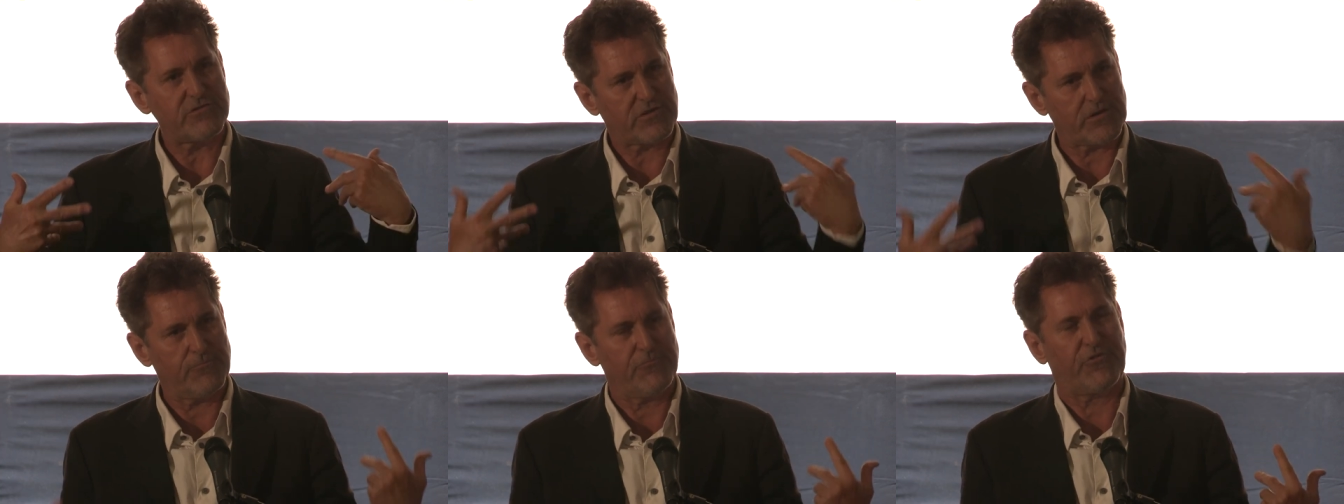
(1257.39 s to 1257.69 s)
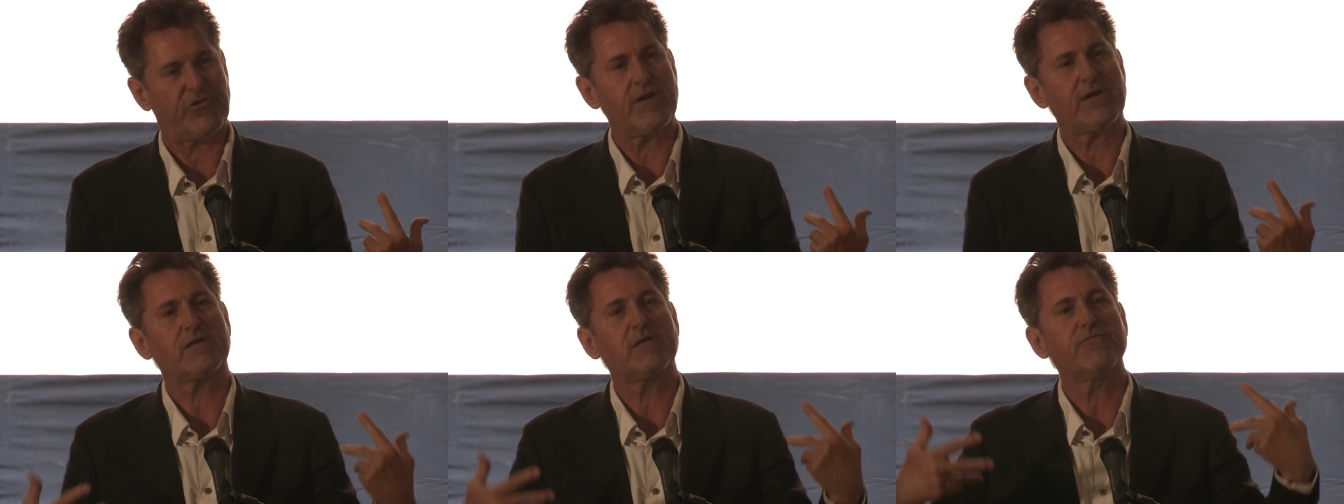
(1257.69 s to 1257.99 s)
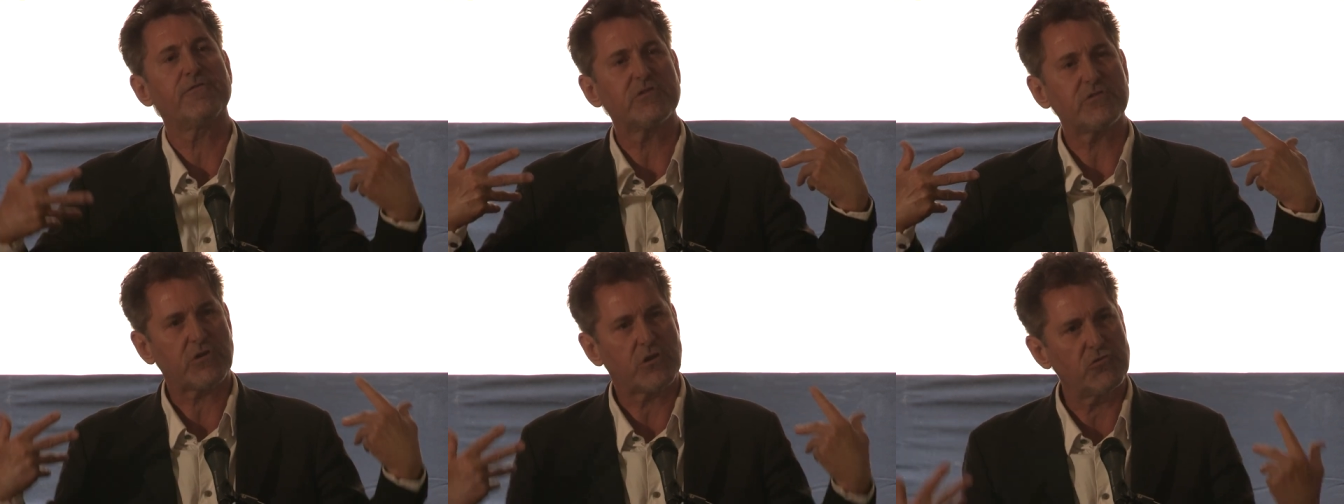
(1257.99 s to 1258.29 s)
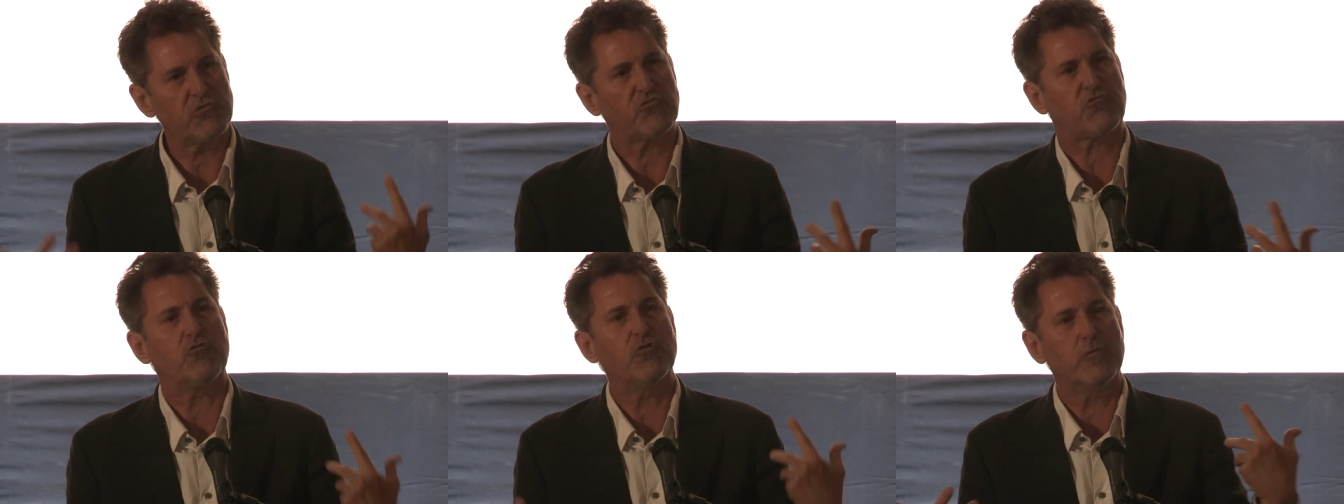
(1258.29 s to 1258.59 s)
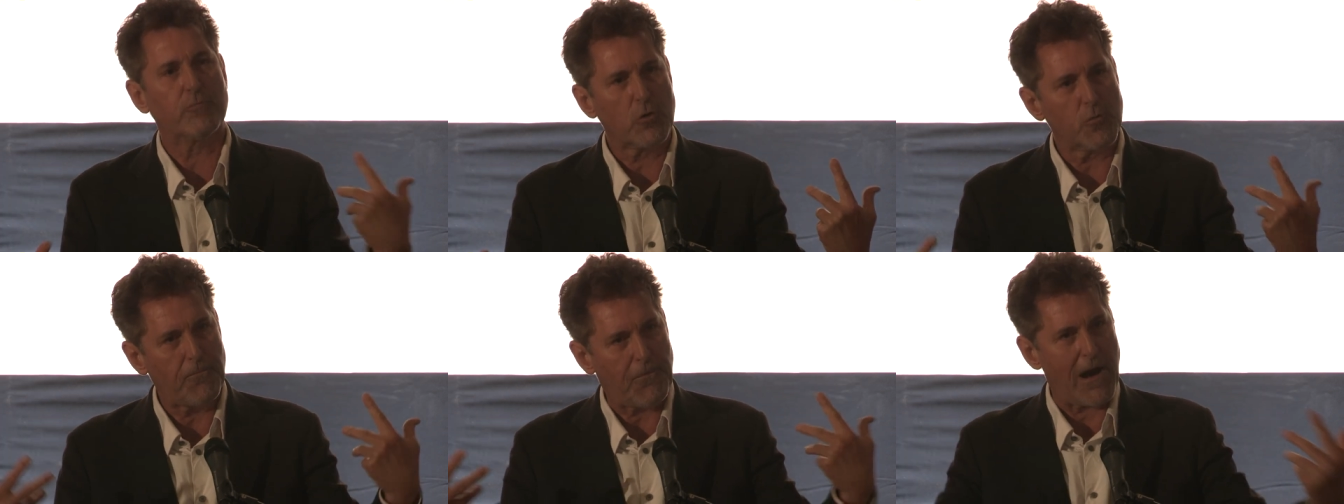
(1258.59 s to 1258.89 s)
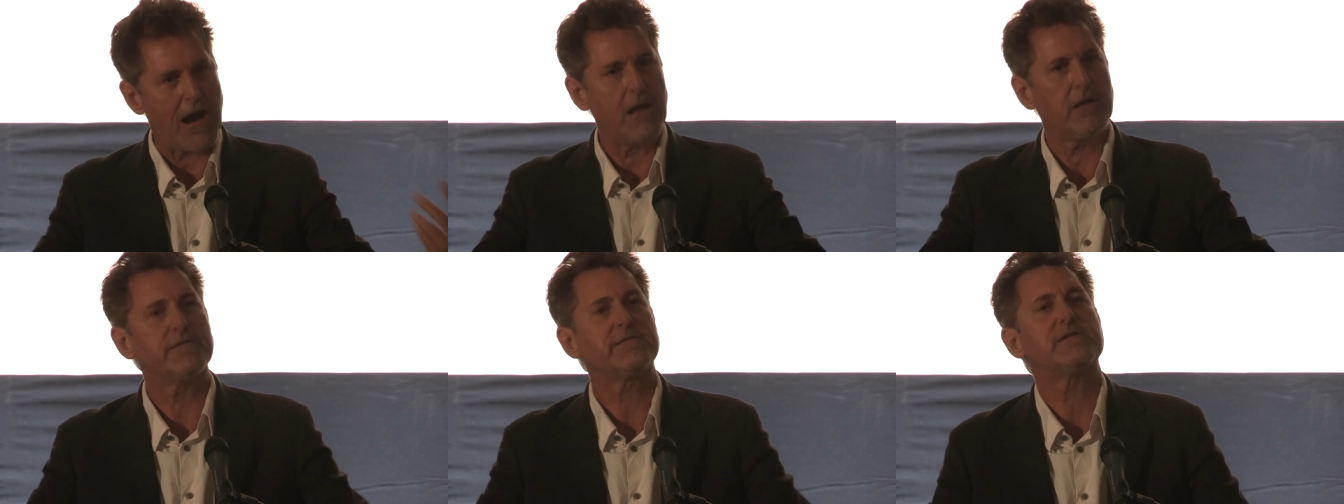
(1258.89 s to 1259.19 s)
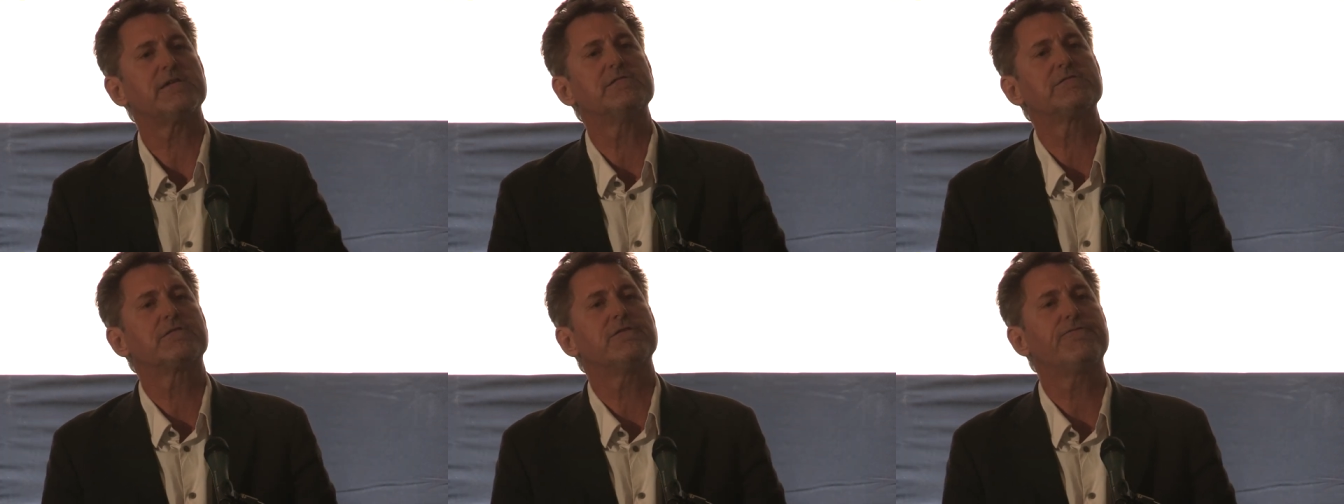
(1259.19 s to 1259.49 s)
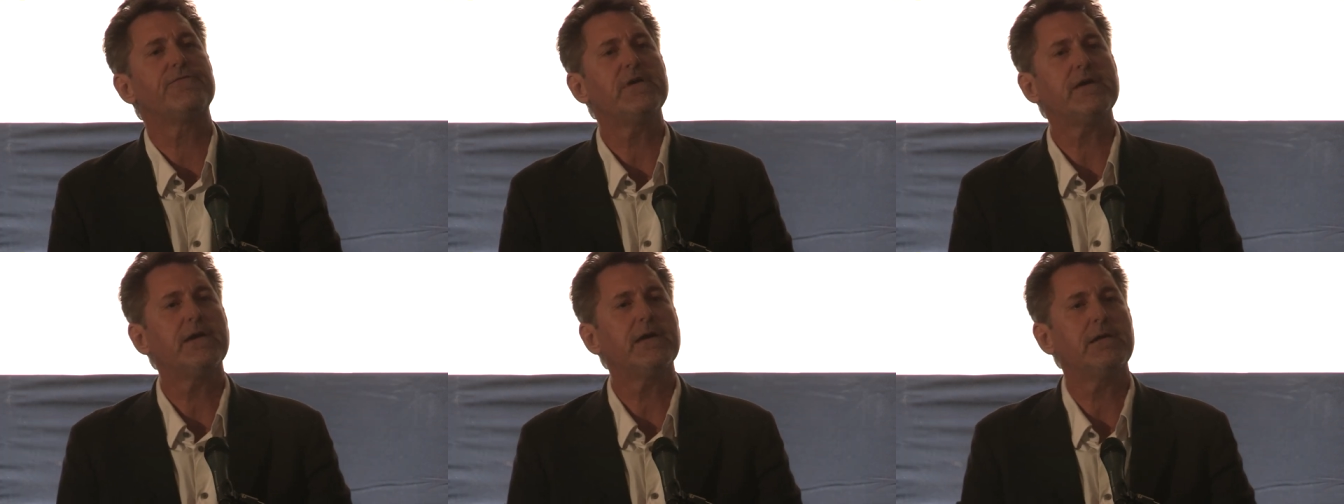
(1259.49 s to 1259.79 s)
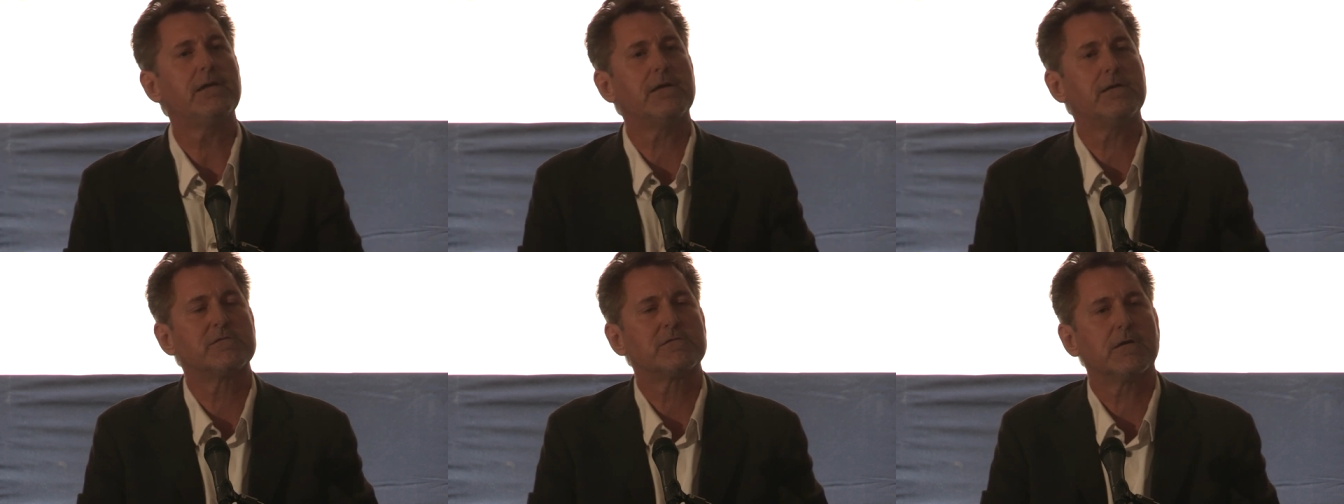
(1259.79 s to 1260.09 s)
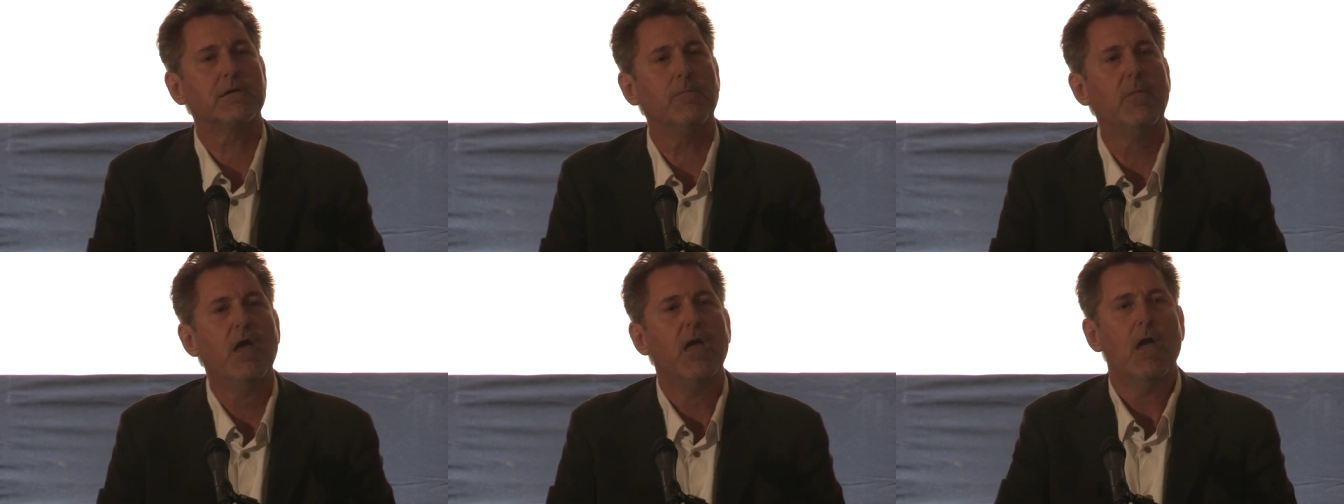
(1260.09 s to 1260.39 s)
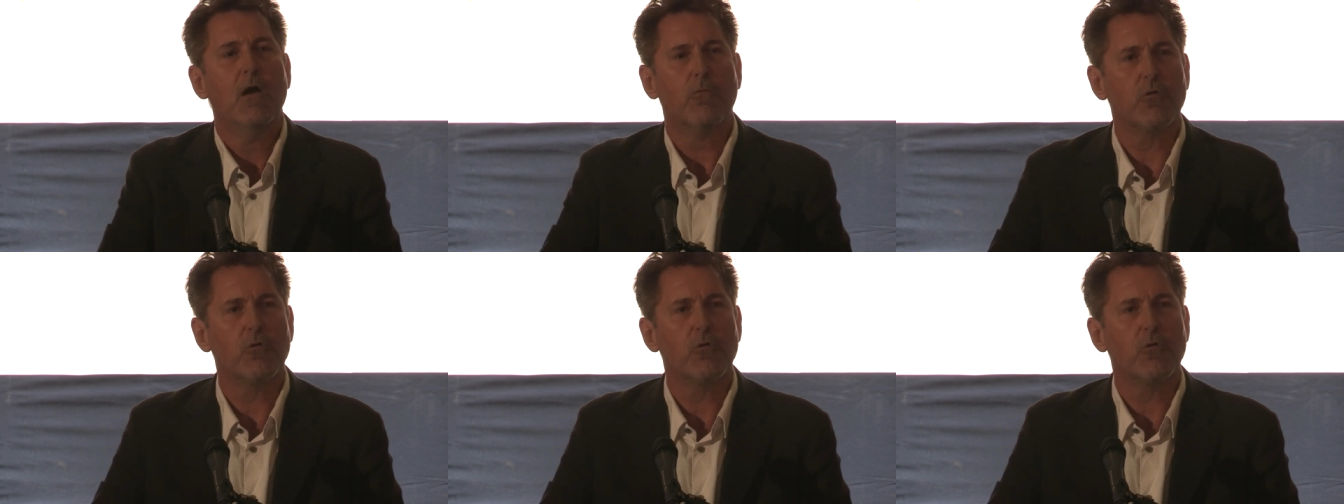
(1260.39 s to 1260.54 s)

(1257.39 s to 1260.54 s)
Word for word: subjectivist consumer policies of veganism.